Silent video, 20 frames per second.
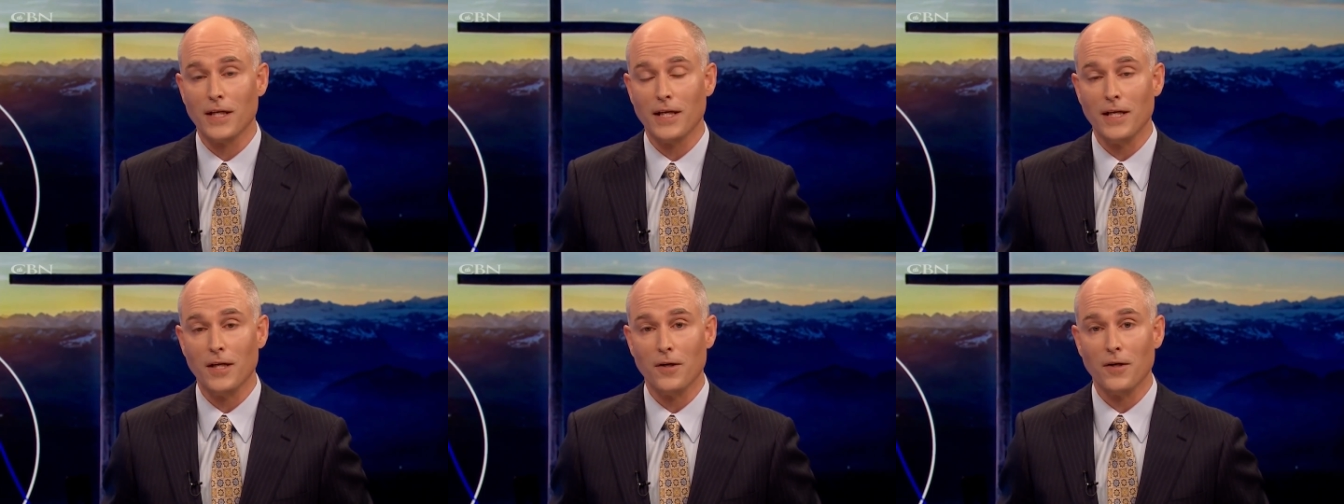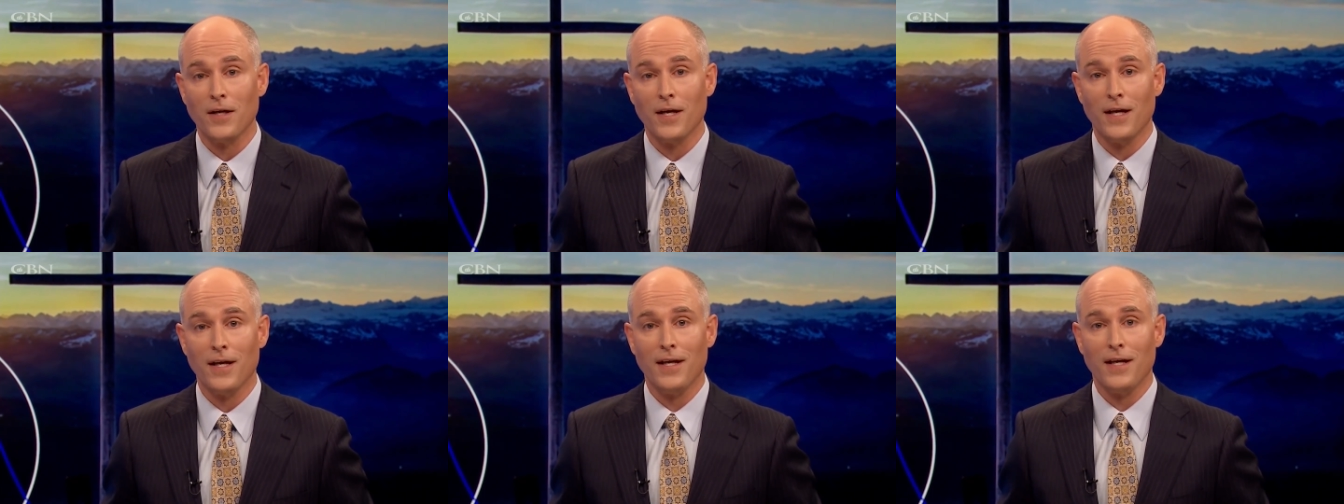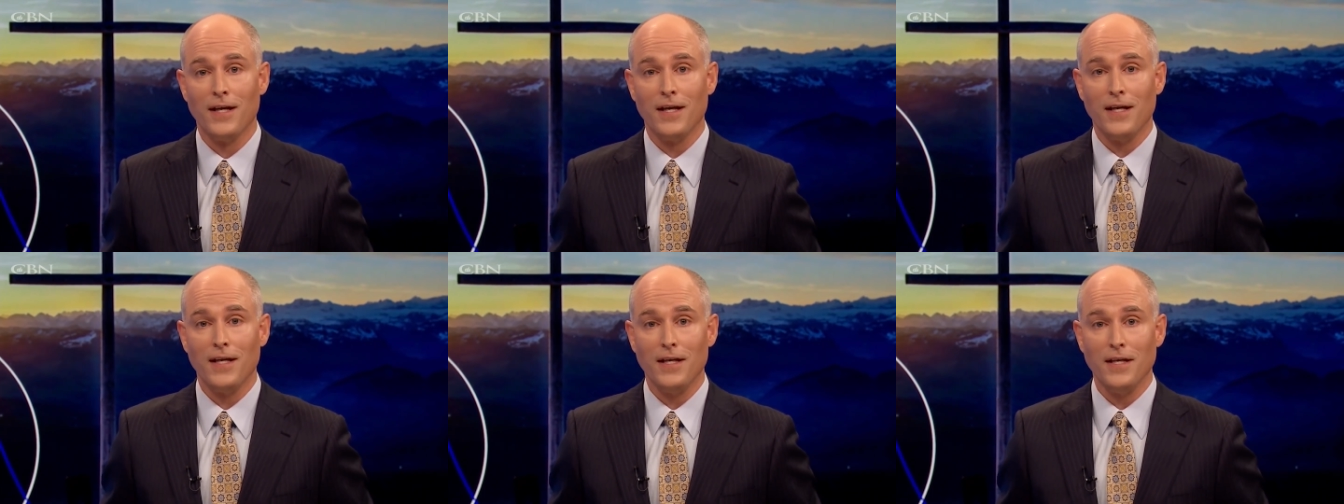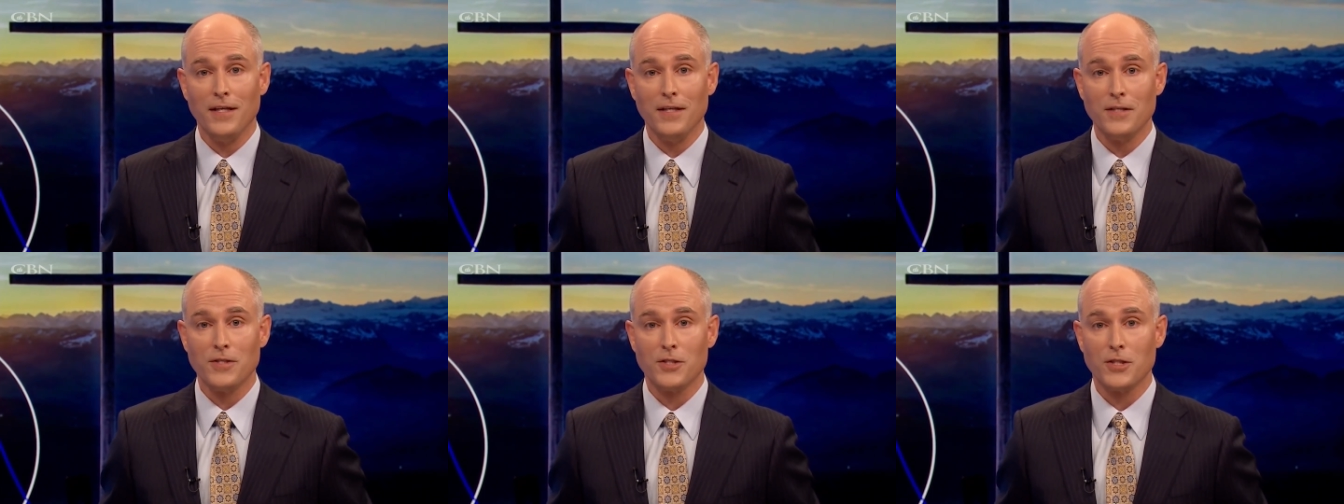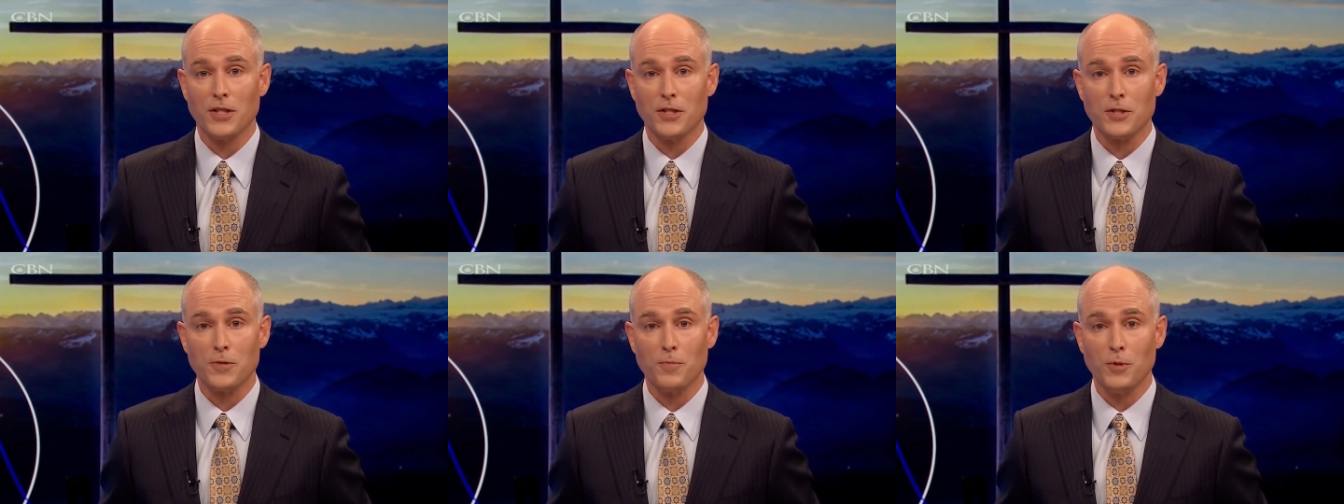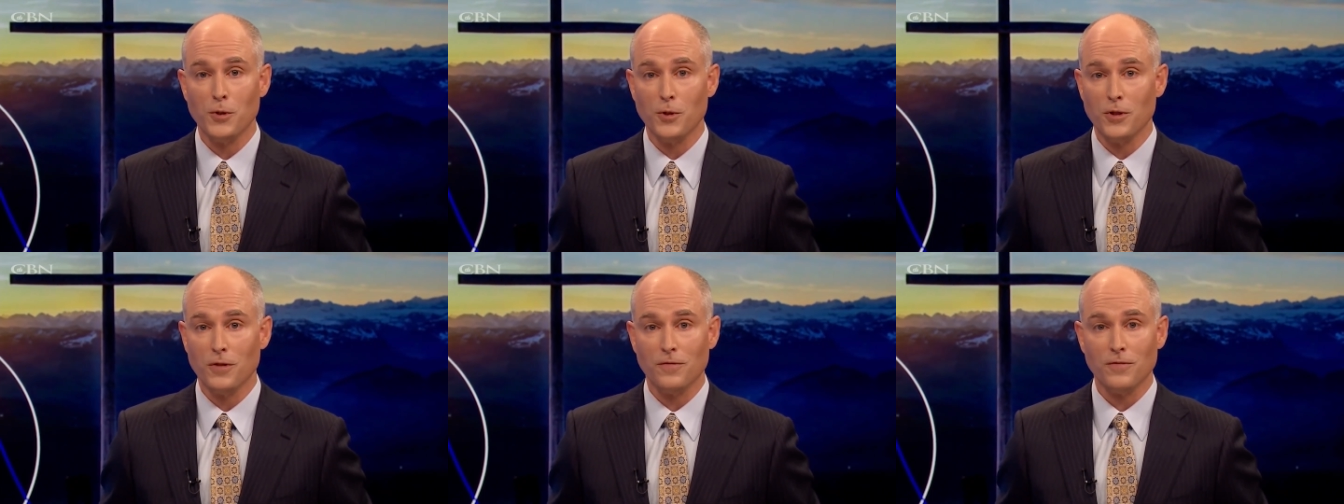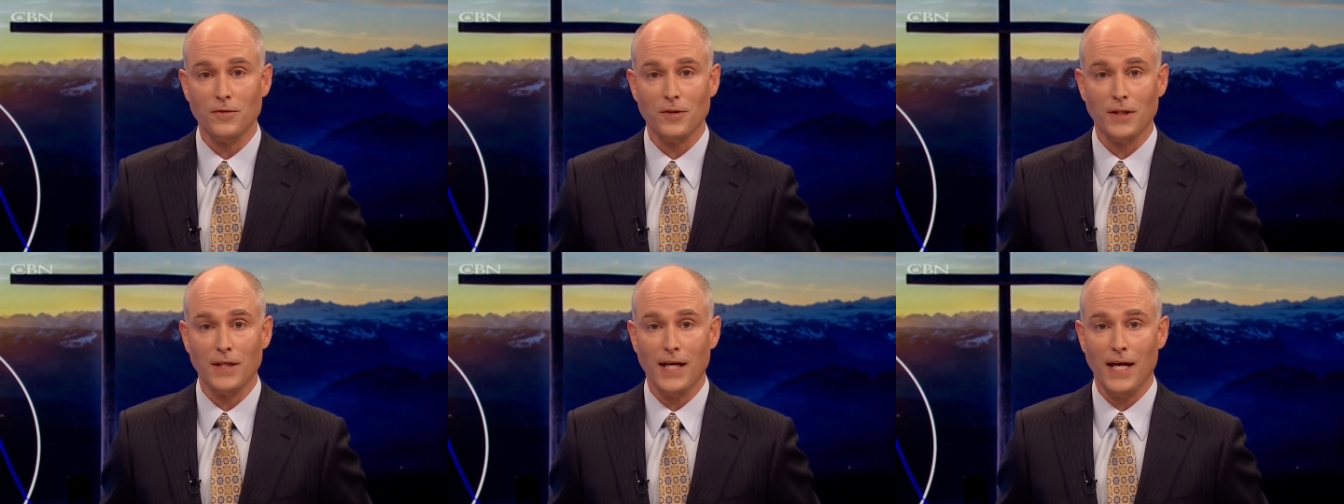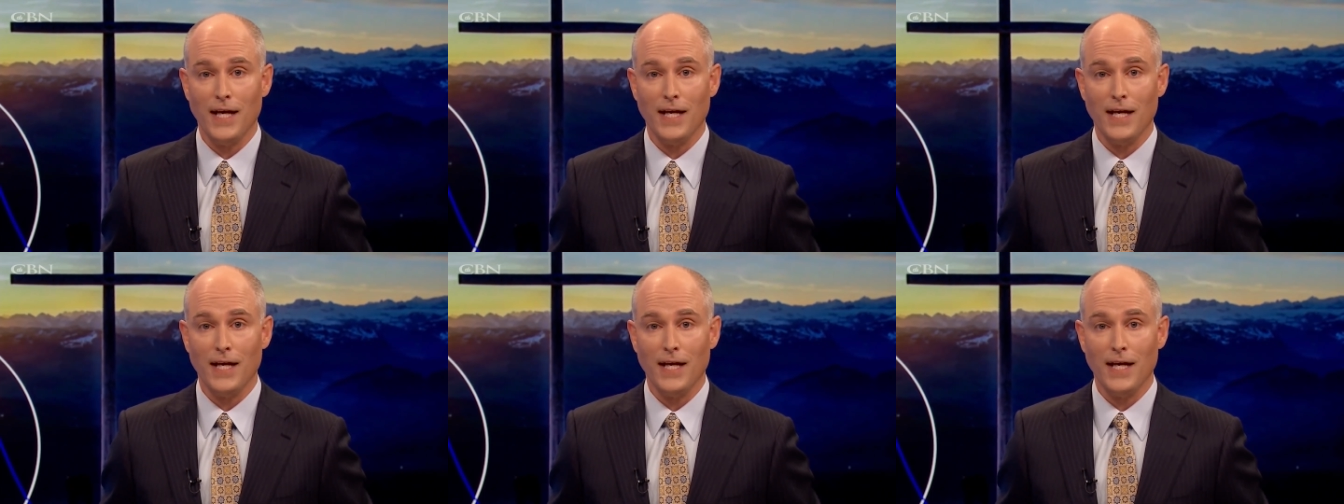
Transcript: later is just beautiful.